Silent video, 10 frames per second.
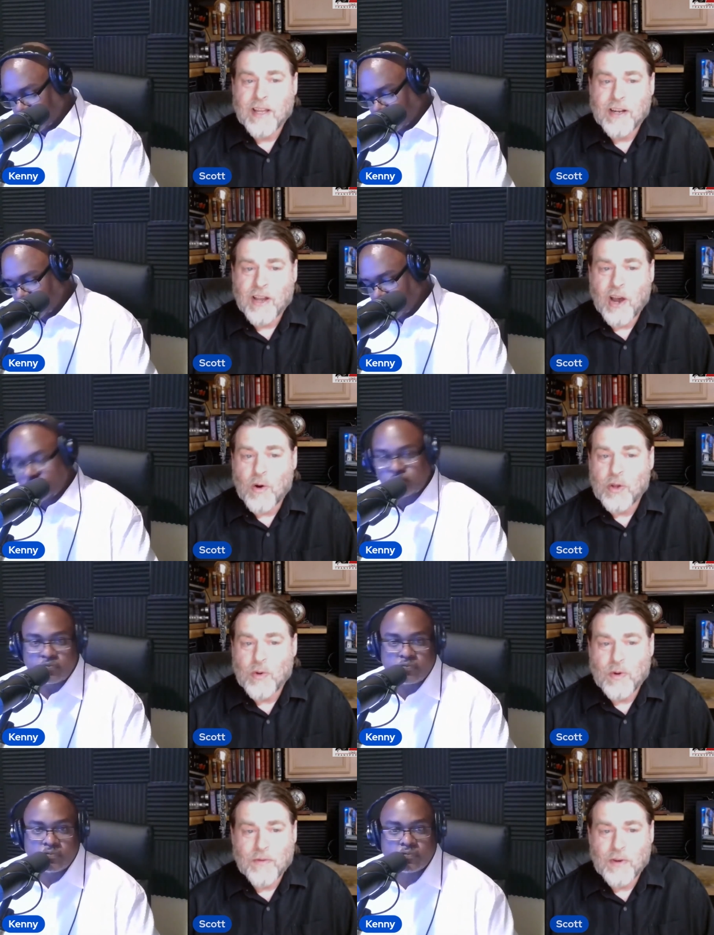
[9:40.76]
Speaker 1: going to call
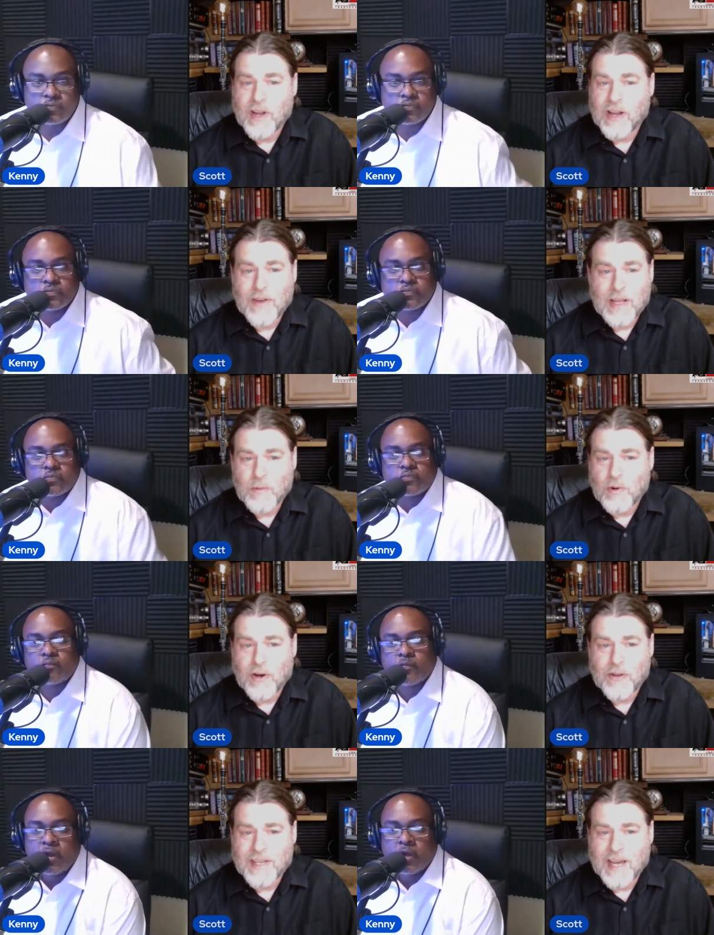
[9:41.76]
you if you're not available
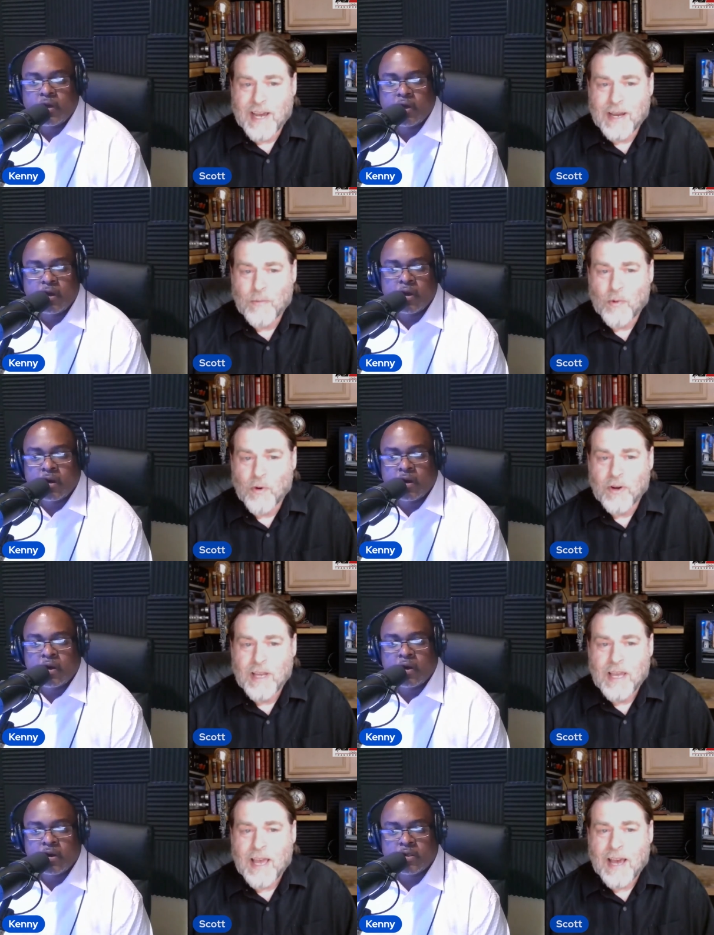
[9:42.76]
all the time, or
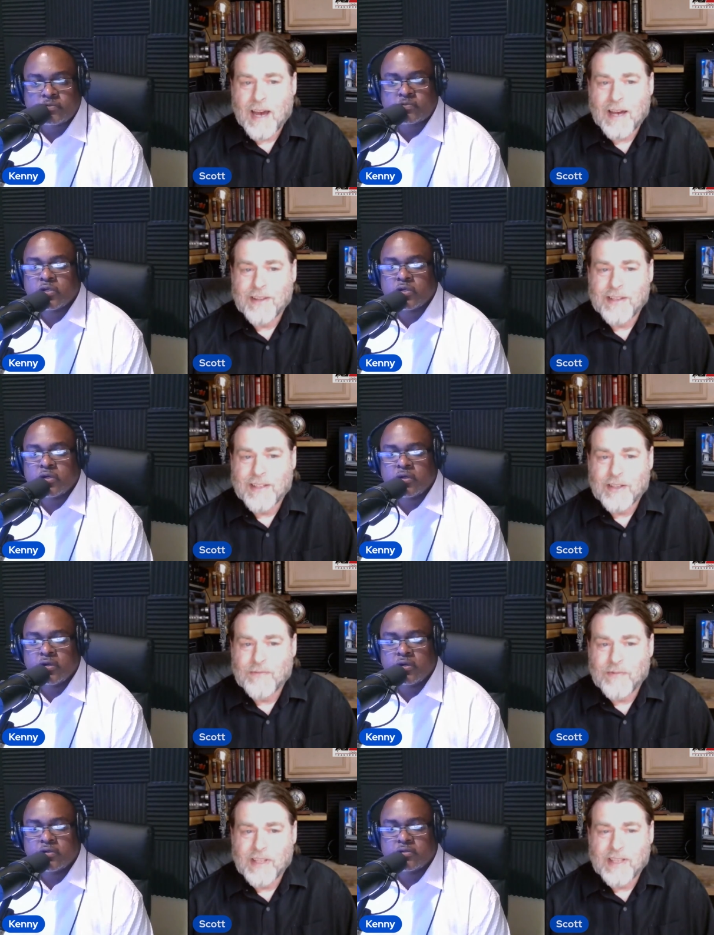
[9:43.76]
uh, is there
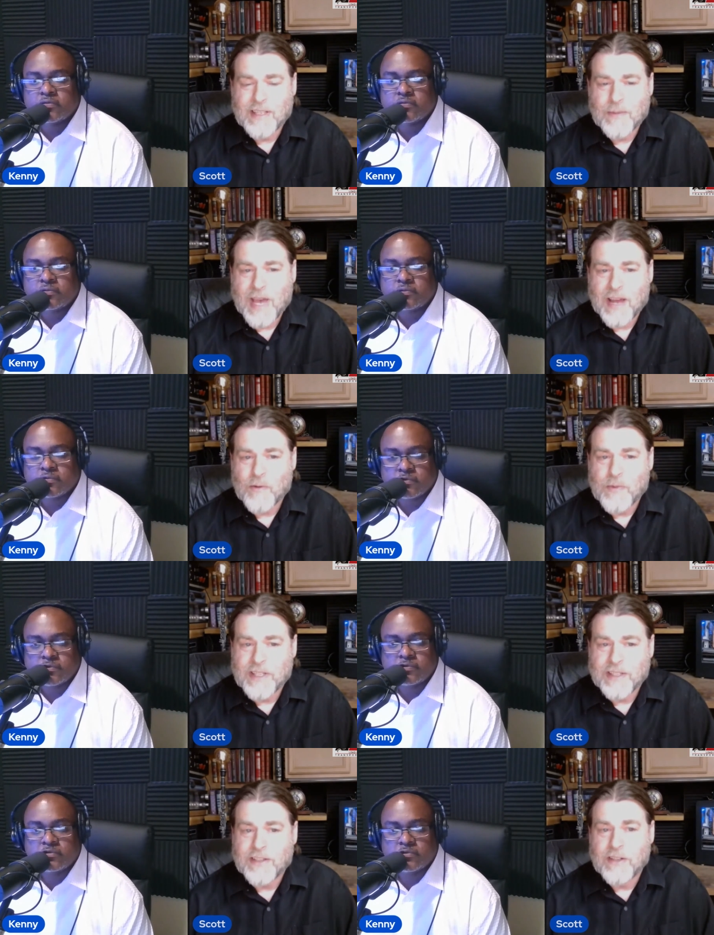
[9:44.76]
is it bad for
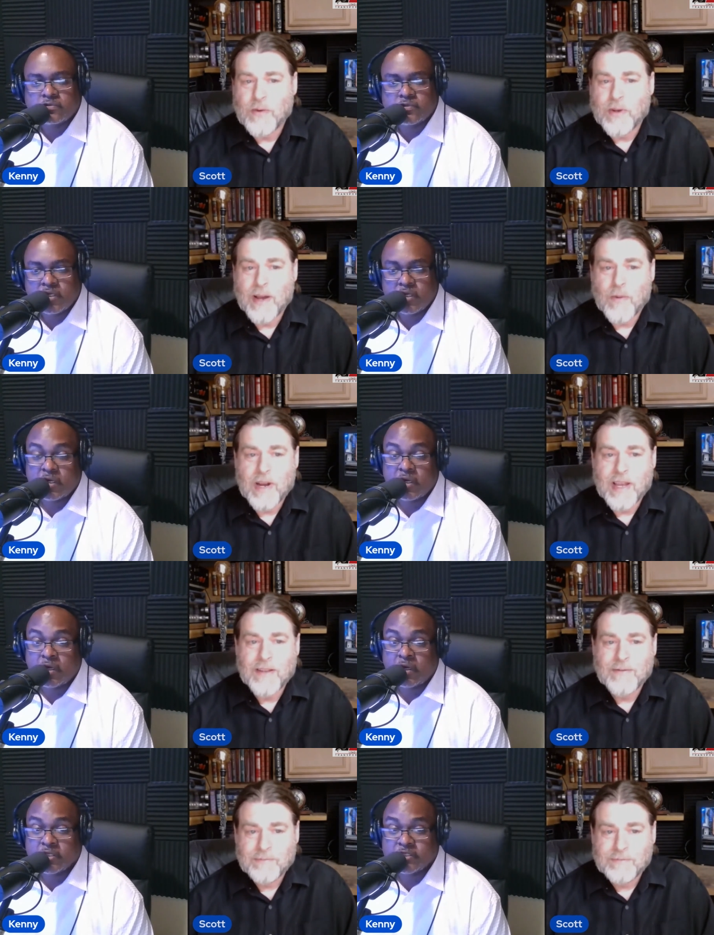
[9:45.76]
business to do it that way?
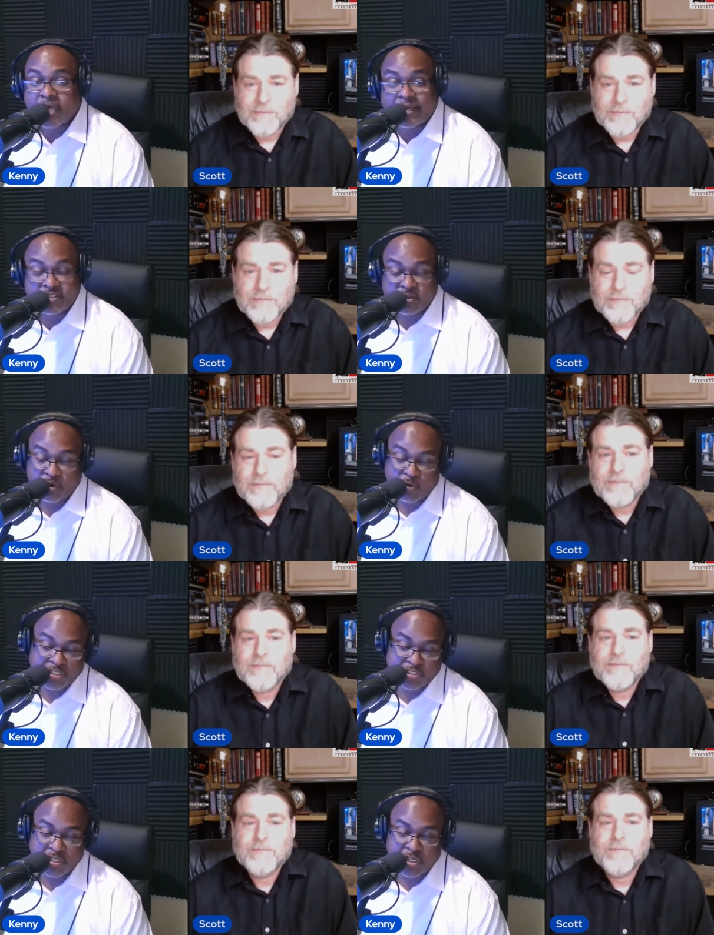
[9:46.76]
Speaker 2: Scott, that's a great
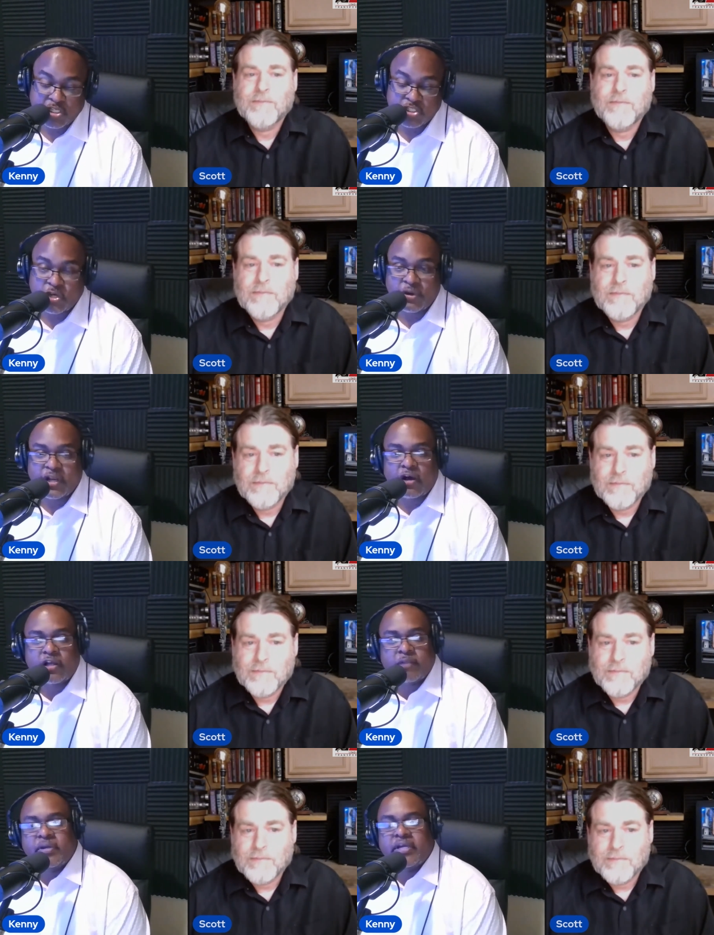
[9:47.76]
question. So it
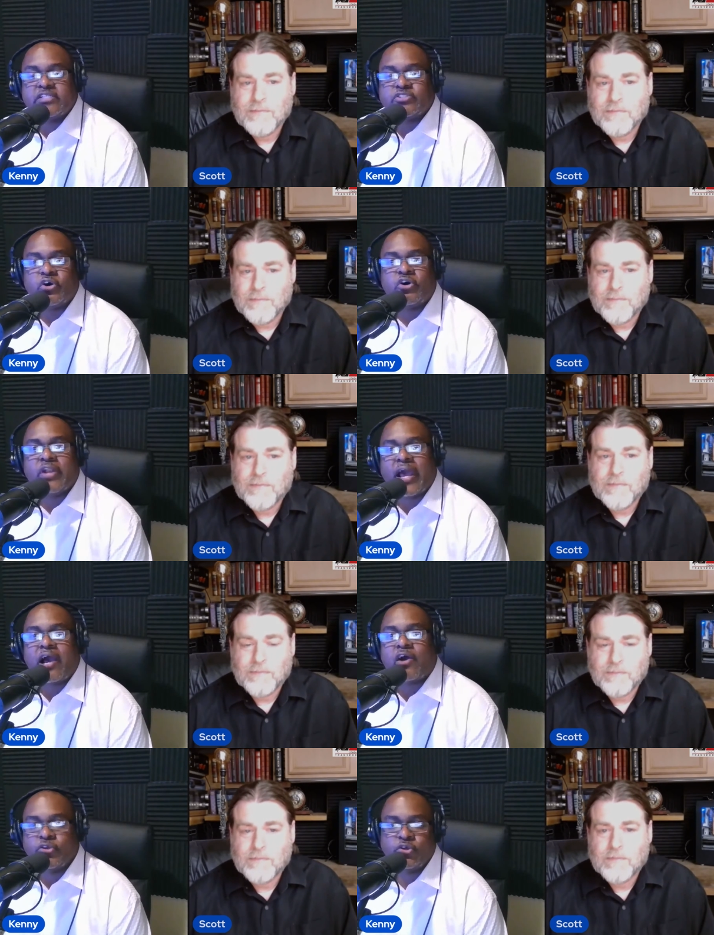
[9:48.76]
all depends on
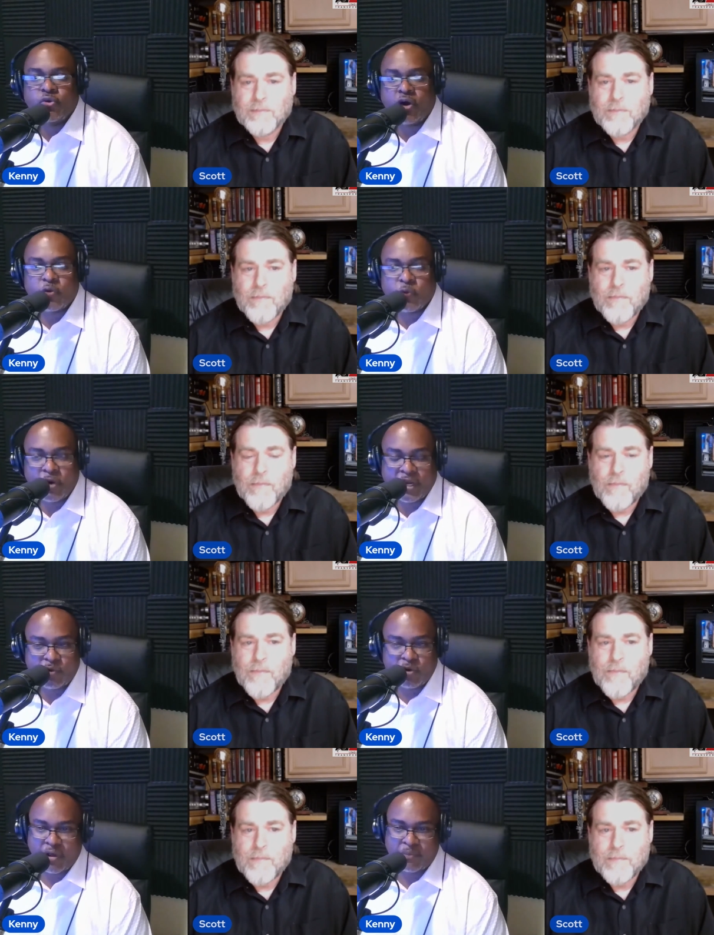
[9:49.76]
how you are running.
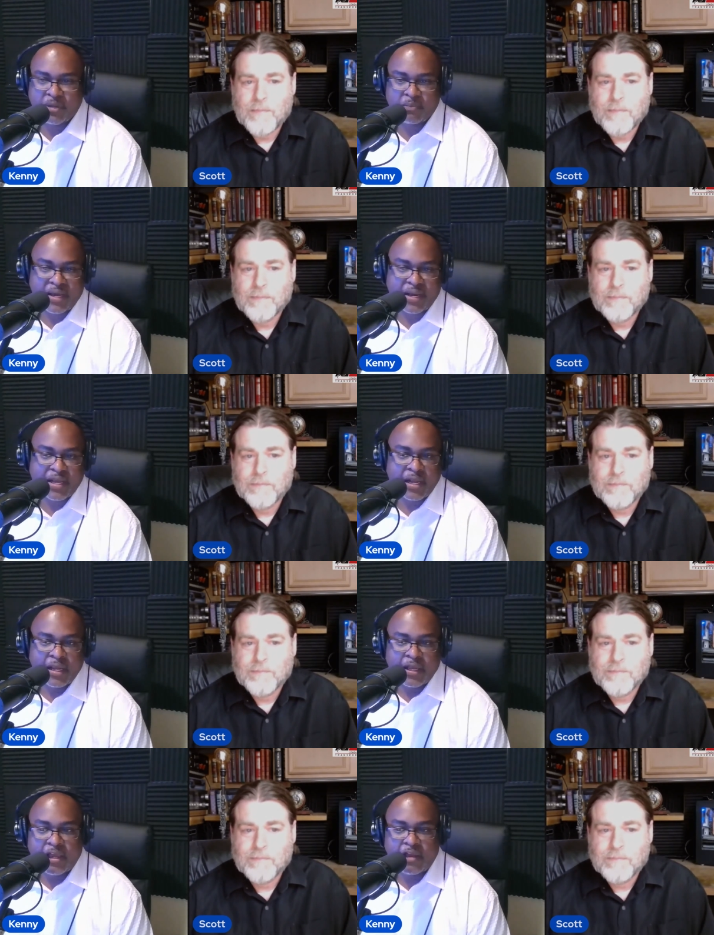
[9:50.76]
What do I mean by that?
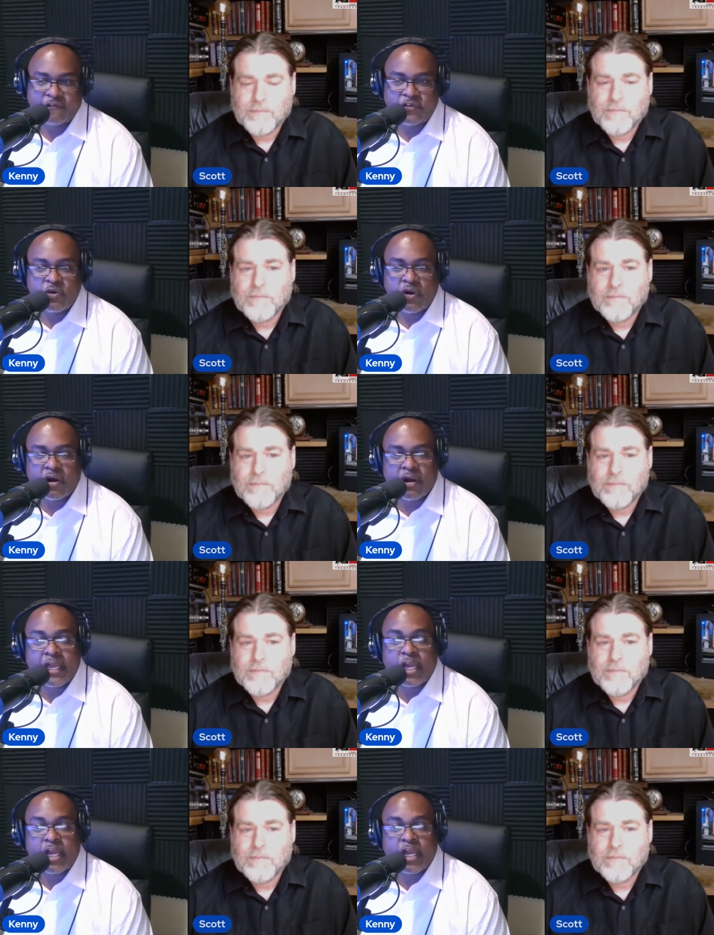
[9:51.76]
If you are a